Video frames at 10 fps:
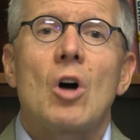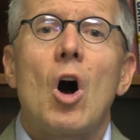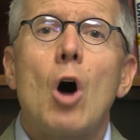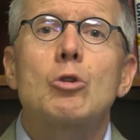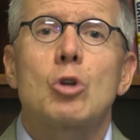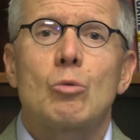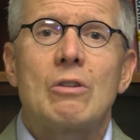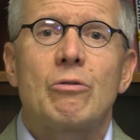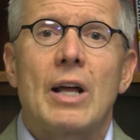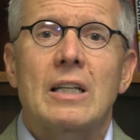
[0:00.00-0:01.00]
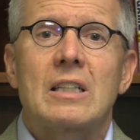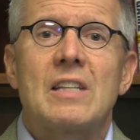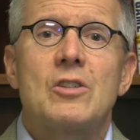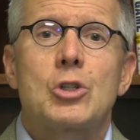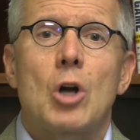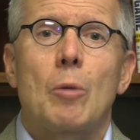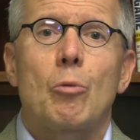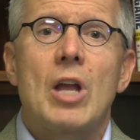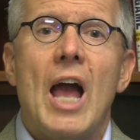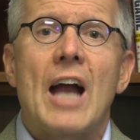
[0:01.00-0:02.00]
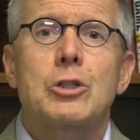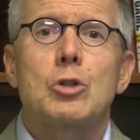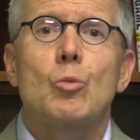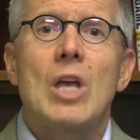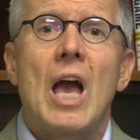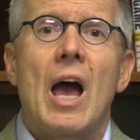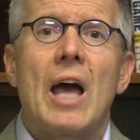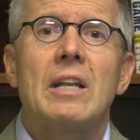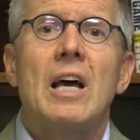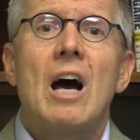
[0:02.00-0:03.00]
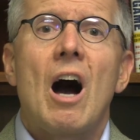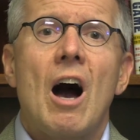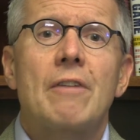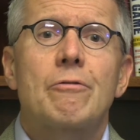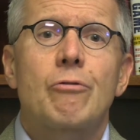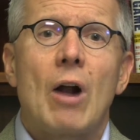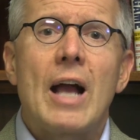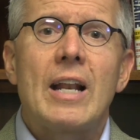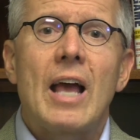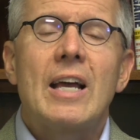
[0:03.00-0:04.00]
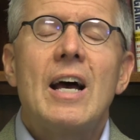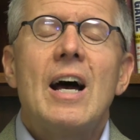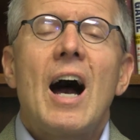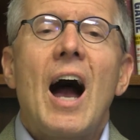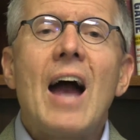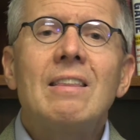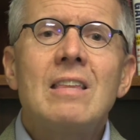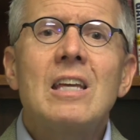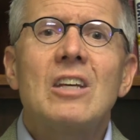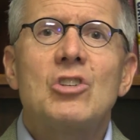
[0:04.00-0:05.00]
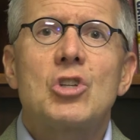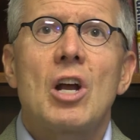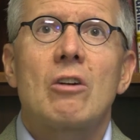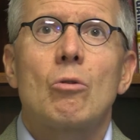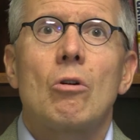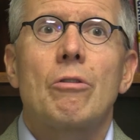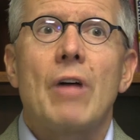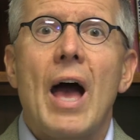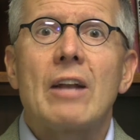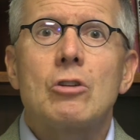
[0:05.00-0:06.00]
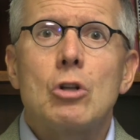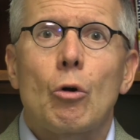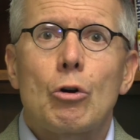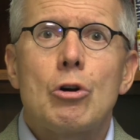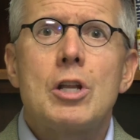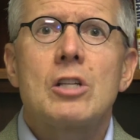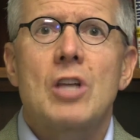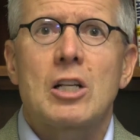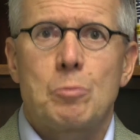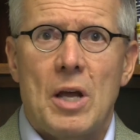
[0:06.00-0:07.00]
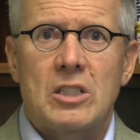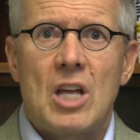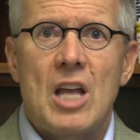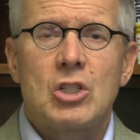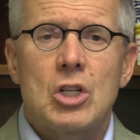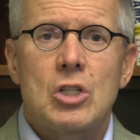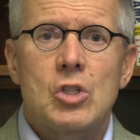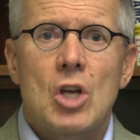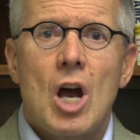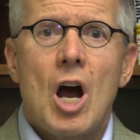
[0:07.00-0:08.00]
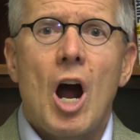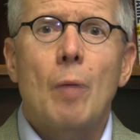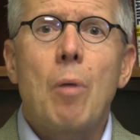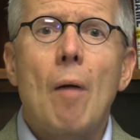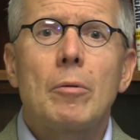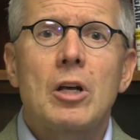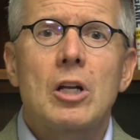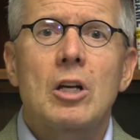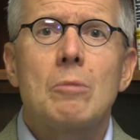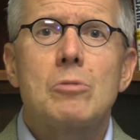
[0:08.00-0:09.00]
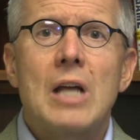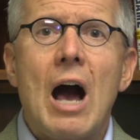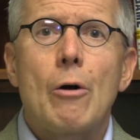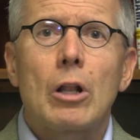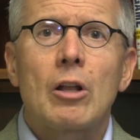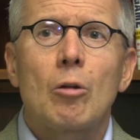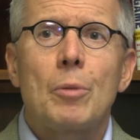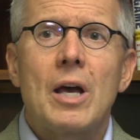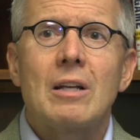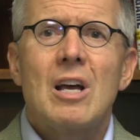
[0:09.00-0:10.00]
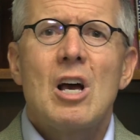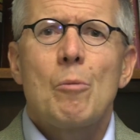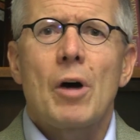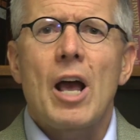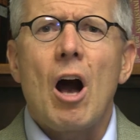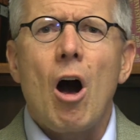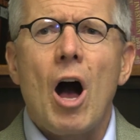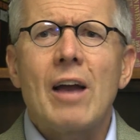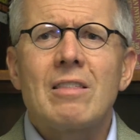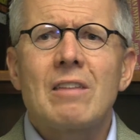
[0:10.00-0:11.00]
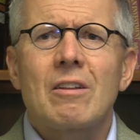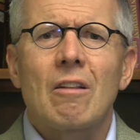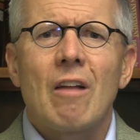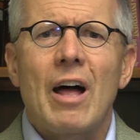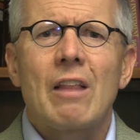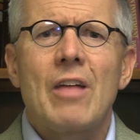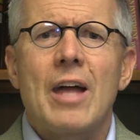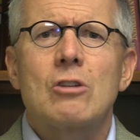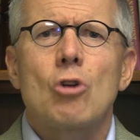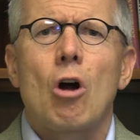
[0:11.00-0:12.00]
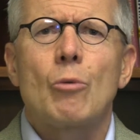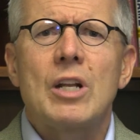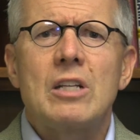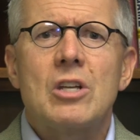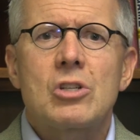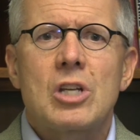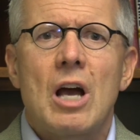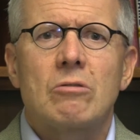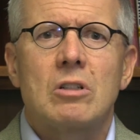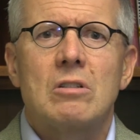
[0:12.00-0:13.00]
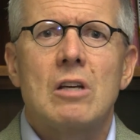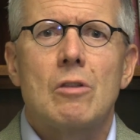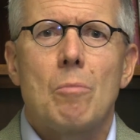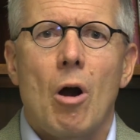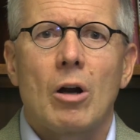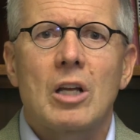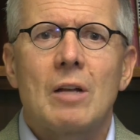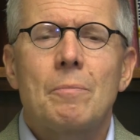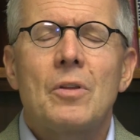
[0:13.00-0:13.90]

also reflected in the sharp reaction we had on Friday. I think in general that earnings expectations are probably going to come down a little bit, but I think that a lot of that is already discounted in the market.